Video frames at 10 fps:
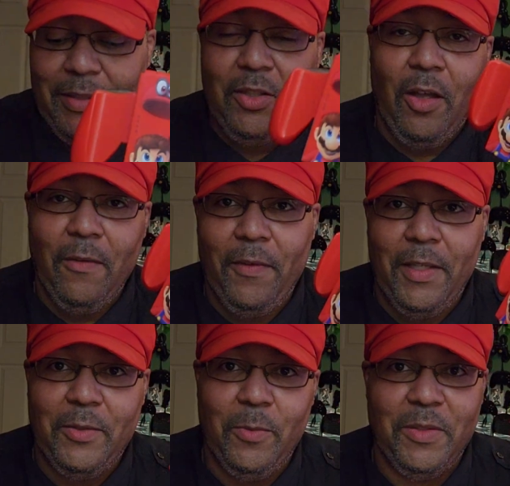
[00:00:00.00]
the dog
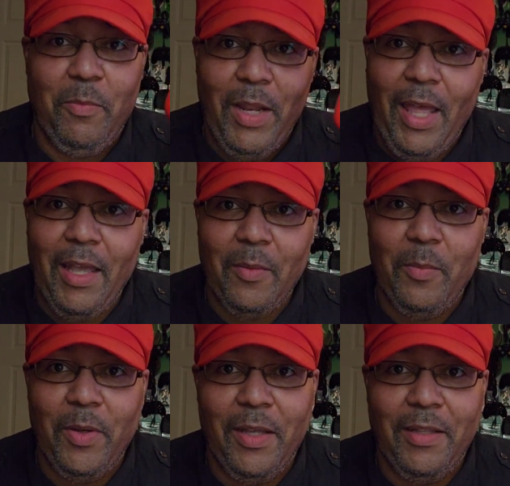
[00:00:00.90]
face was black,
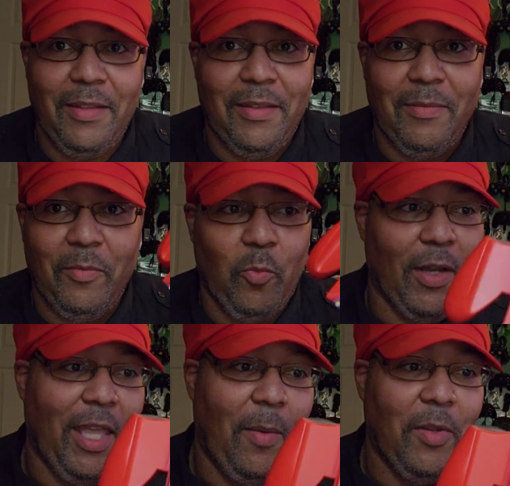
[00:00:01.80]
but
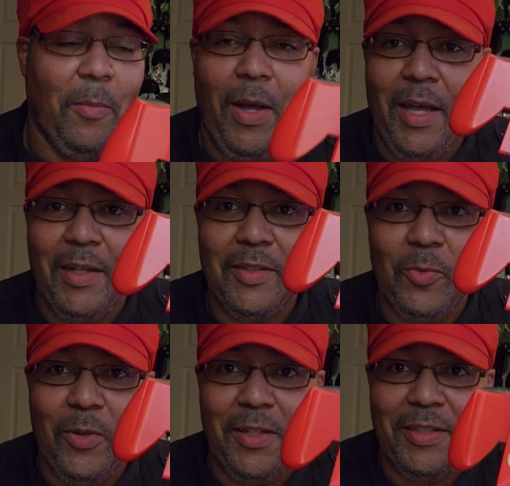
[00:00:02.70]
what came in the box
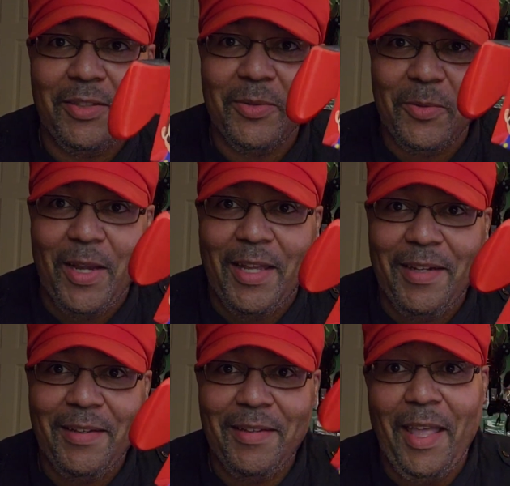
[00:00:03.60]
was red.
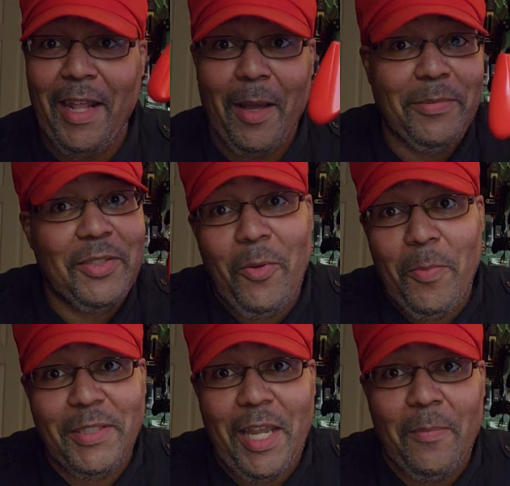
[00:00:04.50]
And I'm so
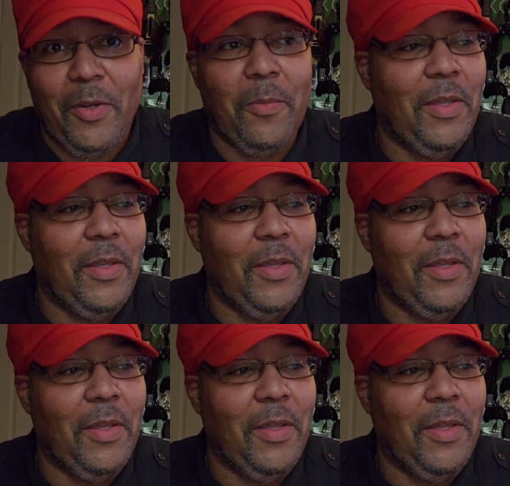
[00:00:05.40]
much happier